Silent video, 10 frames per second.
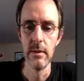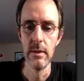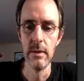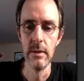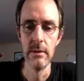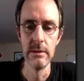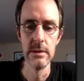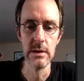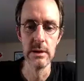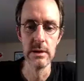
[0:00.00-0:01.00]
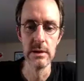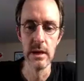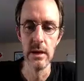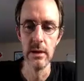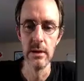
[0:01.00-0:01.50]
I'm just going to
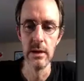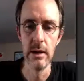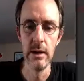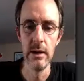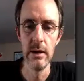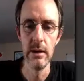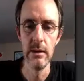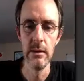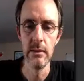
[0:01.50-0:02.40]
say okay again,